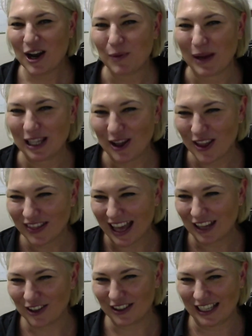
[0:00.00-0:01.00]
We learned
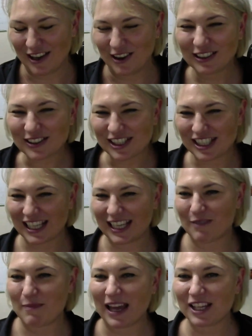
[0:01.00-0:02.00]
that early on, because you
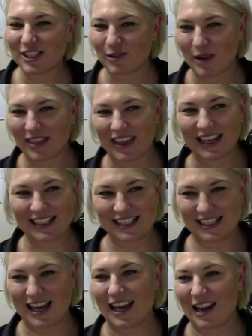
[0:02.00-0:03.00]
can imagine with any
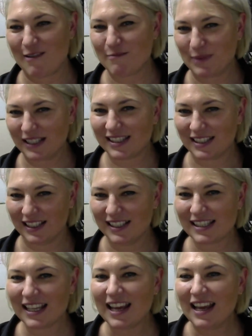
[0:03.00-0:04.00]
startup
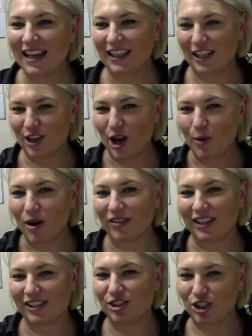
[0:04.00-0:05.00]
business, you go
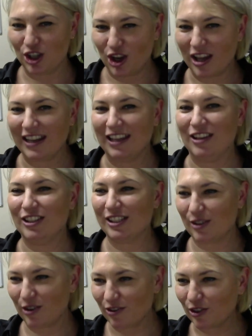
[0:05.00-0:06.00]
on this journey and you
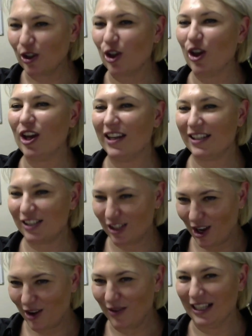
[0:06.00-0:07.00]
sort of learn as you're
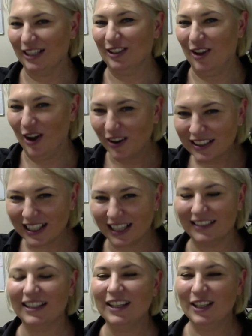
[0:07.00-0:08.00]
going along.
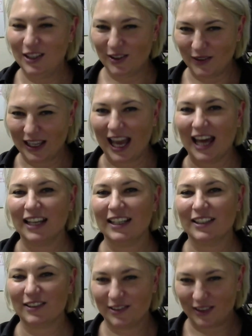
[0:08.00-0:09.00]
And we
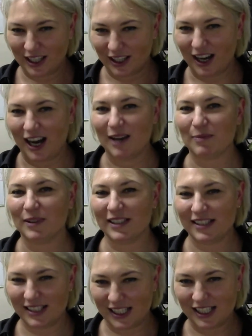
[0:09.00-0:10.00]
had quite a high
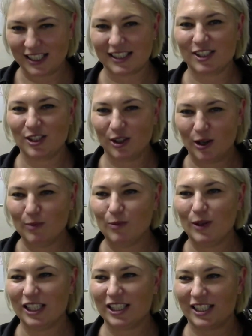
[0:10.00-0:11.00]
prestigious job,
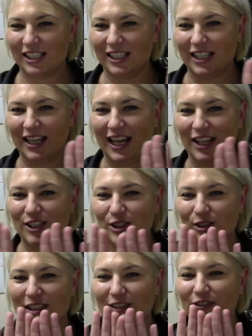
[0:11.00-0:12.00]
which had
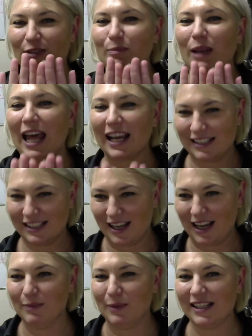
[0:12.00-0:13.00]
2 different blacks
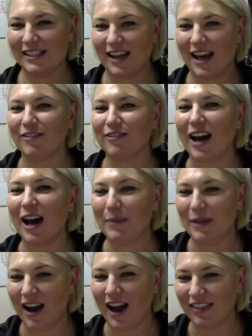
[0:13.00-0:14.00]
side by side right
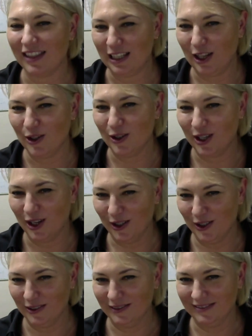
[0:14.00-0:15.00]
behind the
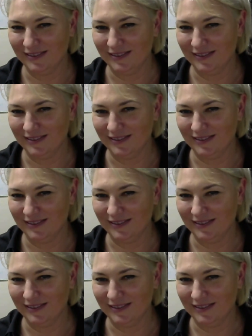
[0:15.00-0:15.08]
logo.